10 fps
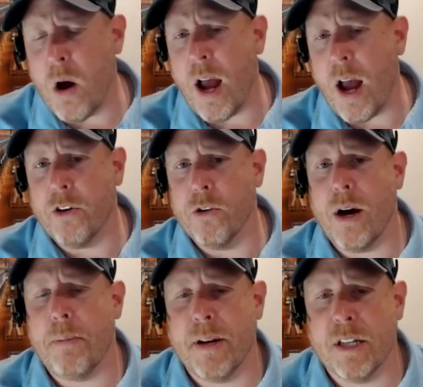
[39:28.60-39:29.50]
I grew
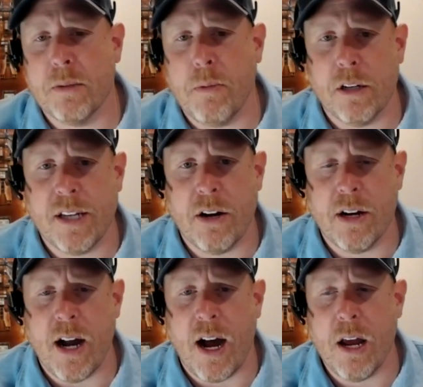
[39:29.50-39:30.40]
up in a small town
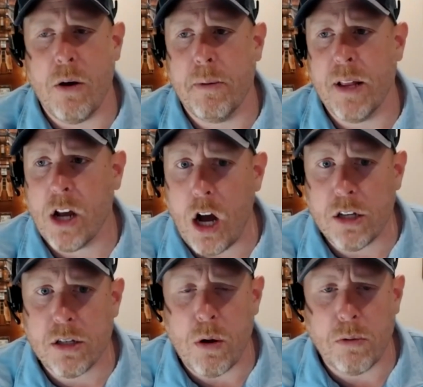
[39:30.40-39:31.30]
in Iowa. I'd be like,
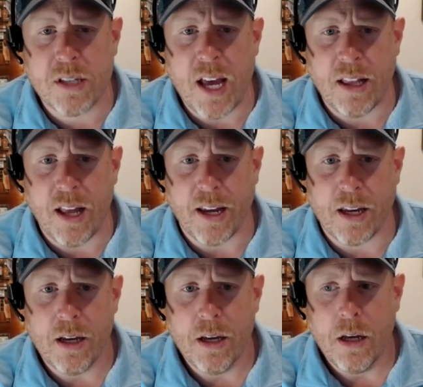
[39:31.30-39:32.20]
awesome. What was that like?
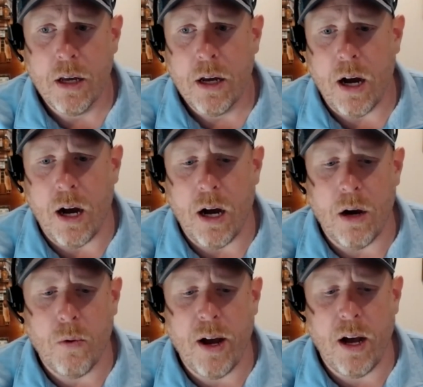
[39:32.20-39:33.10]

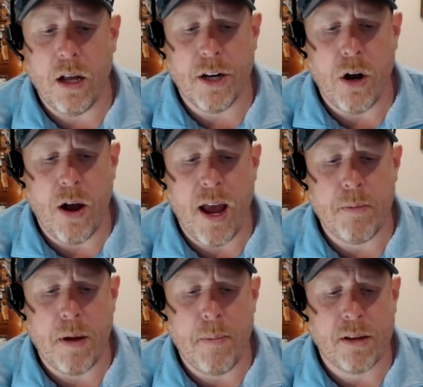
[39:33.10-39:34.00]
Well, I had
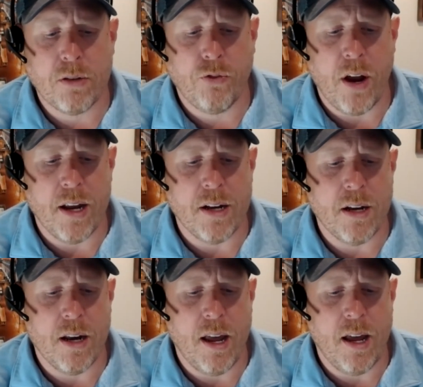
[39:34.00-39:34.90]
my best
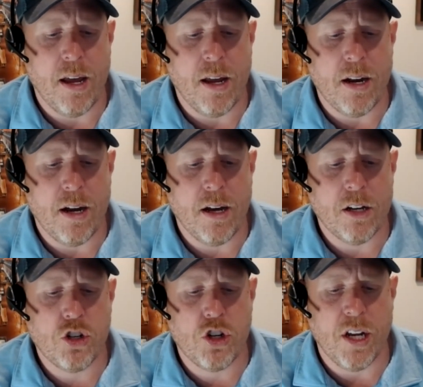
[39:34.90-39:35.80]
friend,
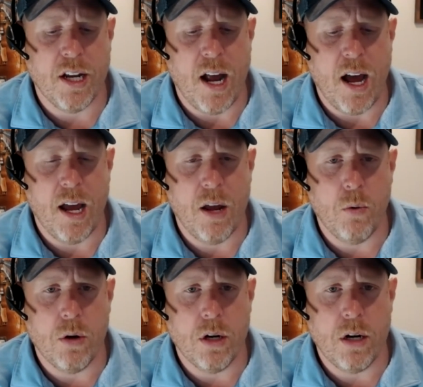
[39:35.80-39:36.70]
and she and I
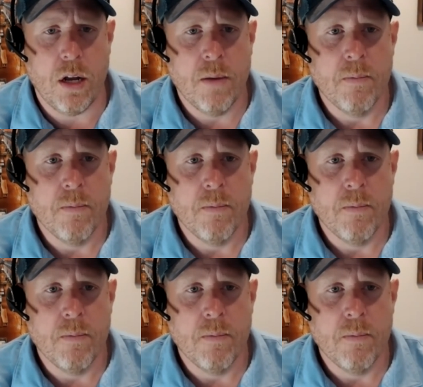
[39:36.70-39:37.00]
would